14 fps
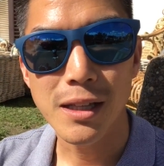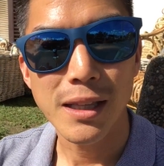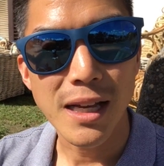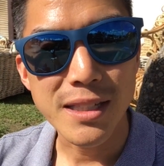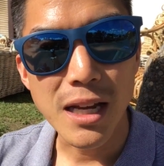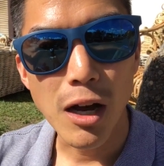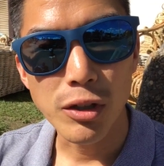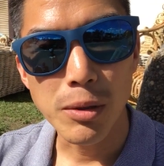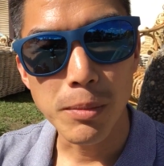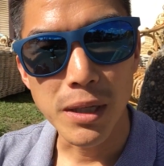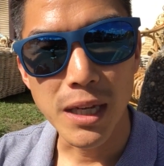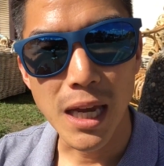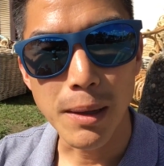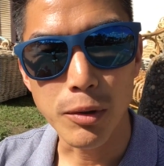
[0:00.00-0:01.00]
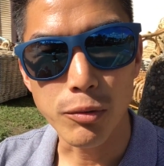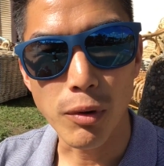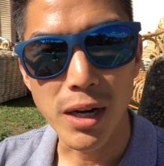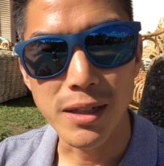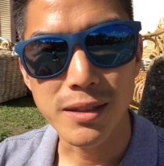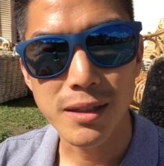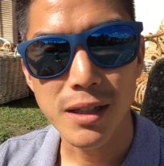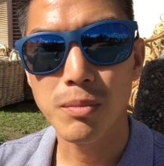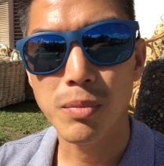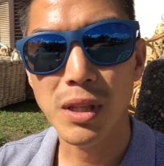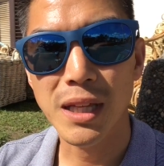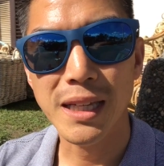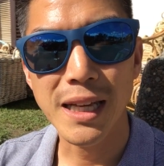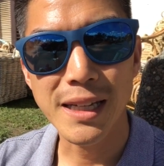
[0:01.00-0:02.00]
That's how they became great.
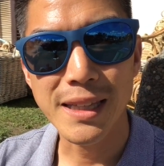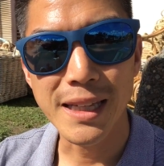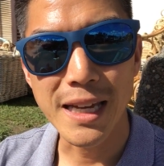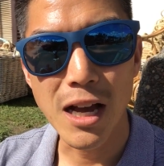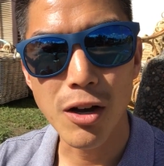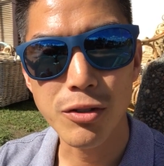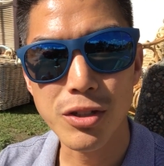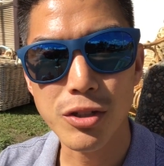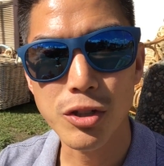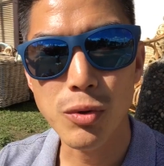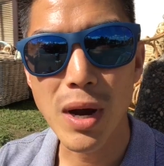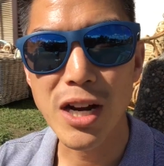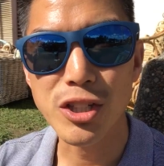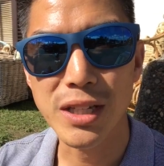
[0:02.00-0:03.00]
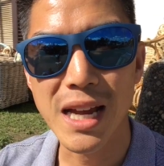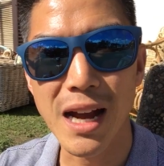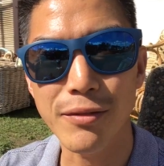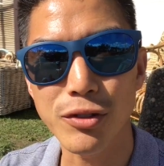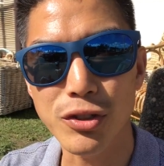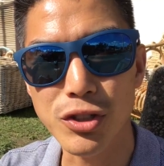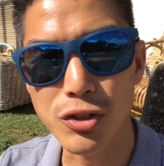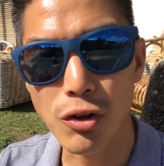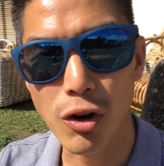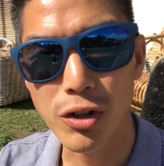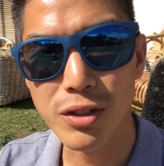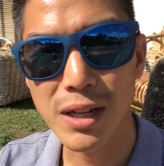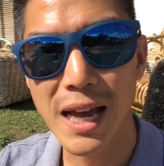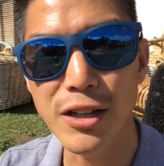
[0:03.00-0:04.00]
But like anything else, you actually have to start.